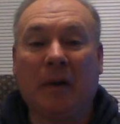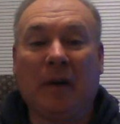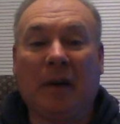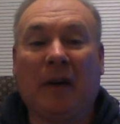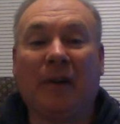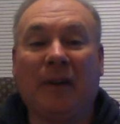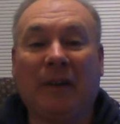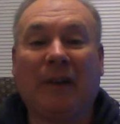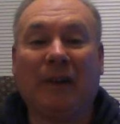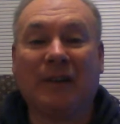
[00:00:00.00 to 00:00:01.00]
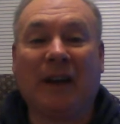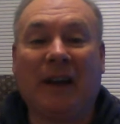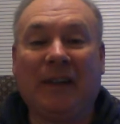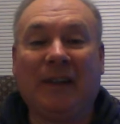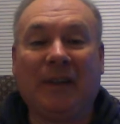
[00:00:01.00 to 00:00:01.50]
a large
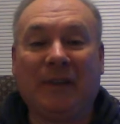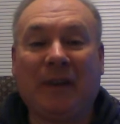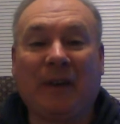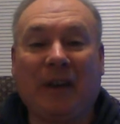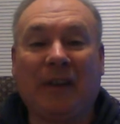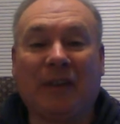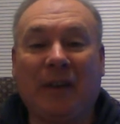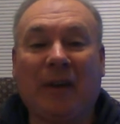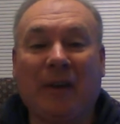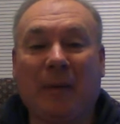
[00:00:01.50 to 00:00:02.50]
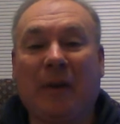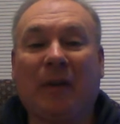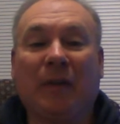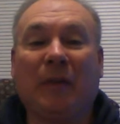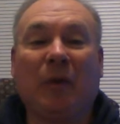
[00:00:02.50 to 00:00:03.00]
content of our class talking about.
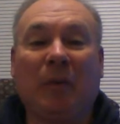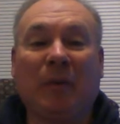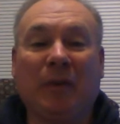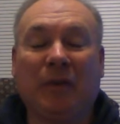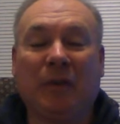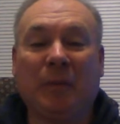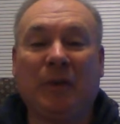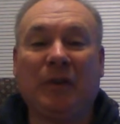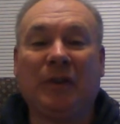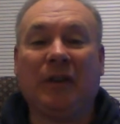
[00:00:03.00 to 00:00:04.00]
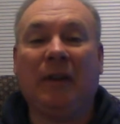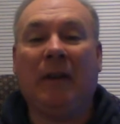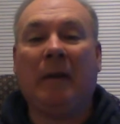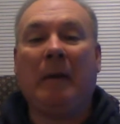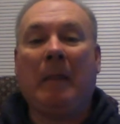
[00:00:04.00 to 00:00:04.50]
It's the normal distribution.
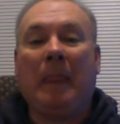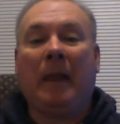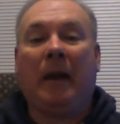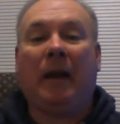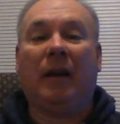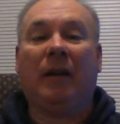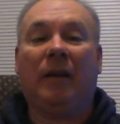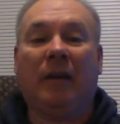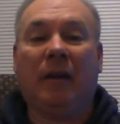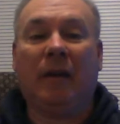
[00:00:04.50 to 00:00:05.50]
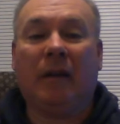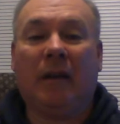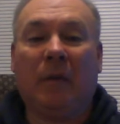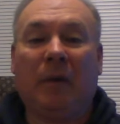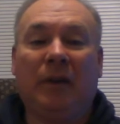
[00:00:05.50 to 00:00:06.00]
And
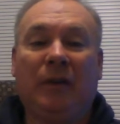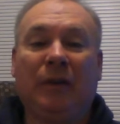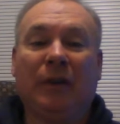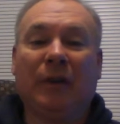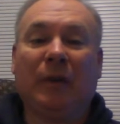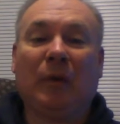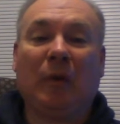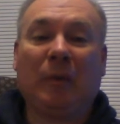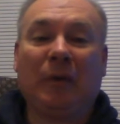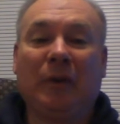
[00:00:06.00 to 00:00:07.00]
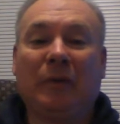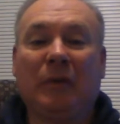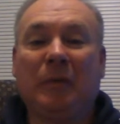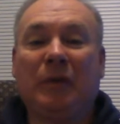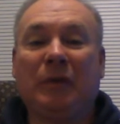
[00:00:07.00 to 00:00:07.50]
when you look at the normal
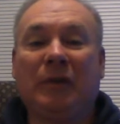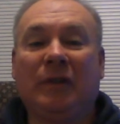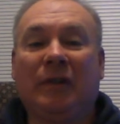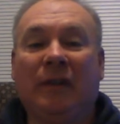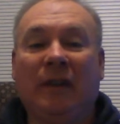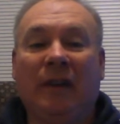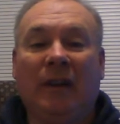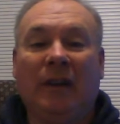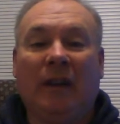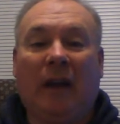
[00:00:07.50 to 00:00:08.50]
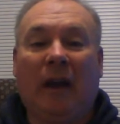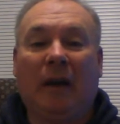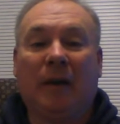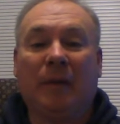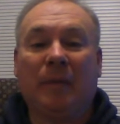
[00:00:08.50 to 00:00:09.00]
distribution,
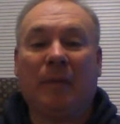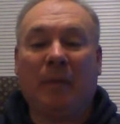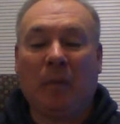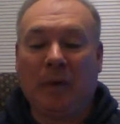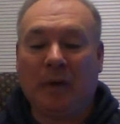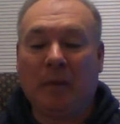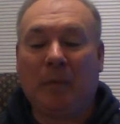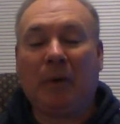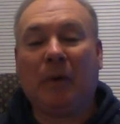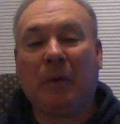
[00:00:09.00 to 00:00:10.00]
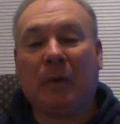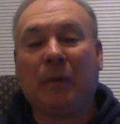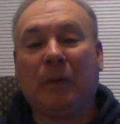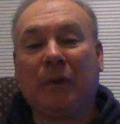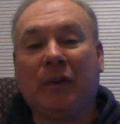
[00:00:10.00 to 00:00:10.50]
what the empirical
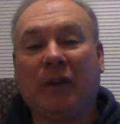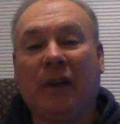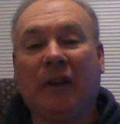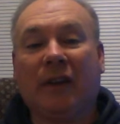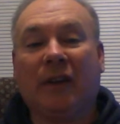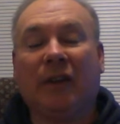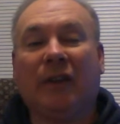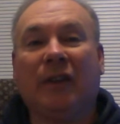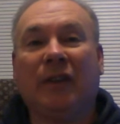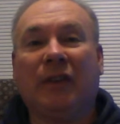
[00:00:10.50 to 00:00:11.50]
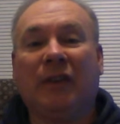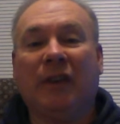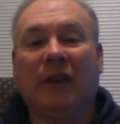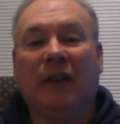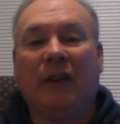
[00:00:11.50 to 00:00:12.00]
rule is telling us
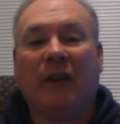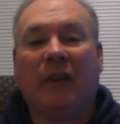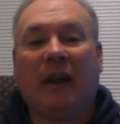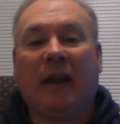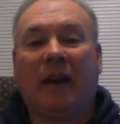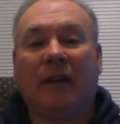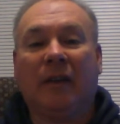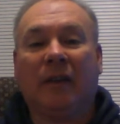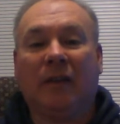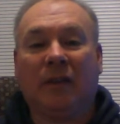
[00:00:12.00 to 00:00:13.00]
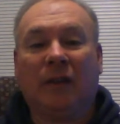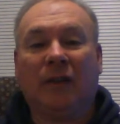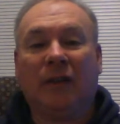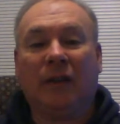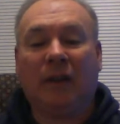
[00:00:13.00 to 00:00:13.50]
is that
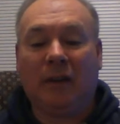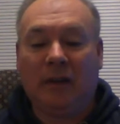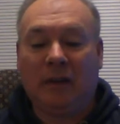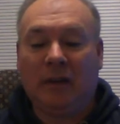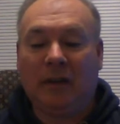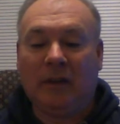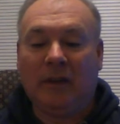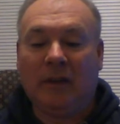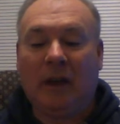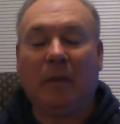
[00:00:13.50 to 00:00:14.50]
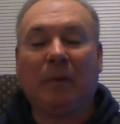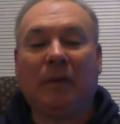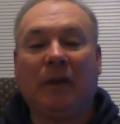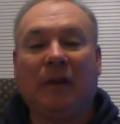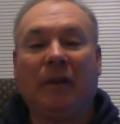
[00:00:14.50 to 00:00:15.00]

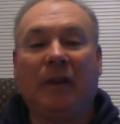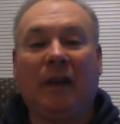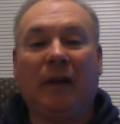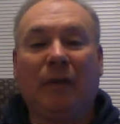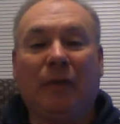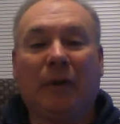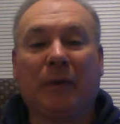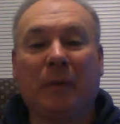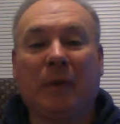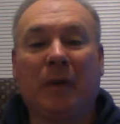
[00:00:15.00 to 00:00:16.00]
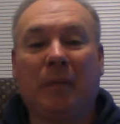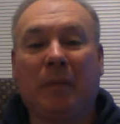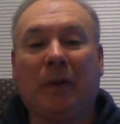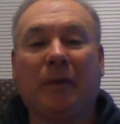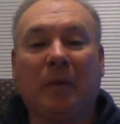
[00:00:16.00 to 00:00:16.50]
68% of the data falls within
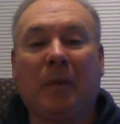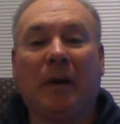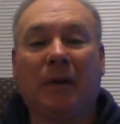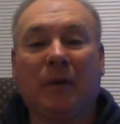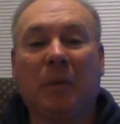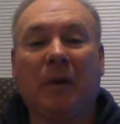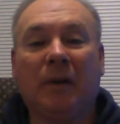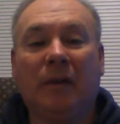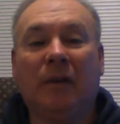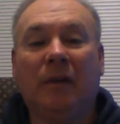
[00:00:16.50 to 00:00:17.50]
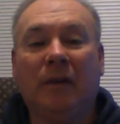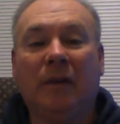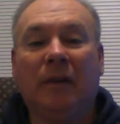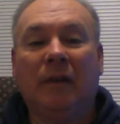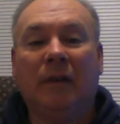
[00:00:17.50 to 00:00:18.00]
plus or minus 1
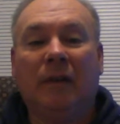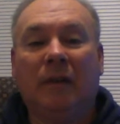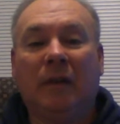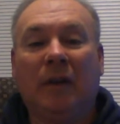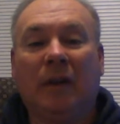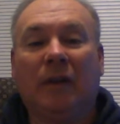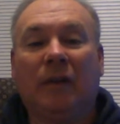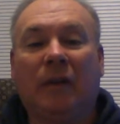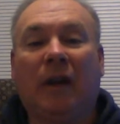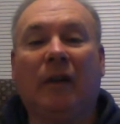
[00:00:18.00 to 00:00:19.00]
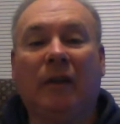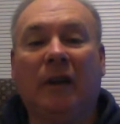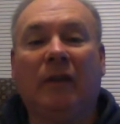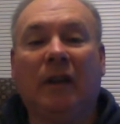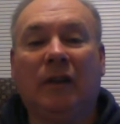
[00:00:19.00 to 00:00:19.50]
standard
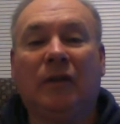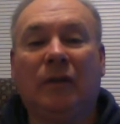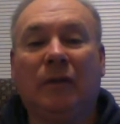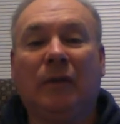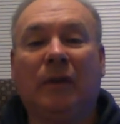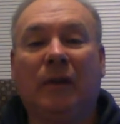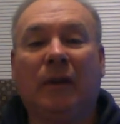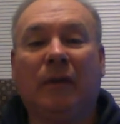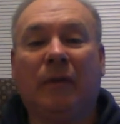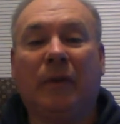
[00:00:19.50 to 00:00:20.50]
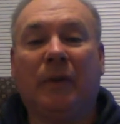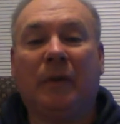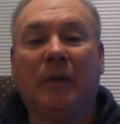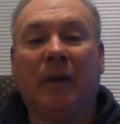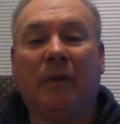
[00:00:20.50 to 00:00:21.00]
deviation unit of
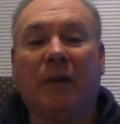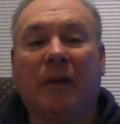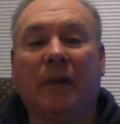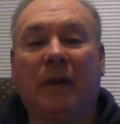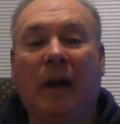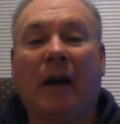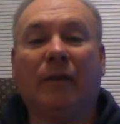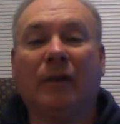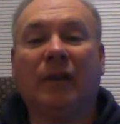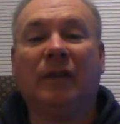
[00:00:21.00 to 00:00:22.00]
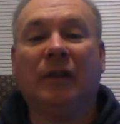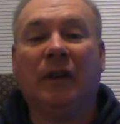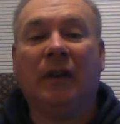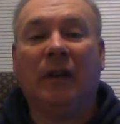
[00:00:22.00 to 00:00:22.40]
the average.